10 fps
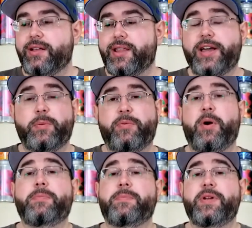lineup of
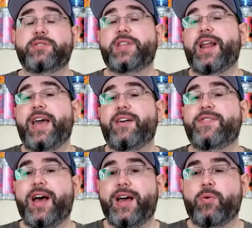pumpkin beers that I have
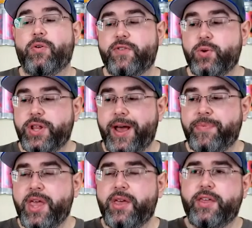not reviewed yet.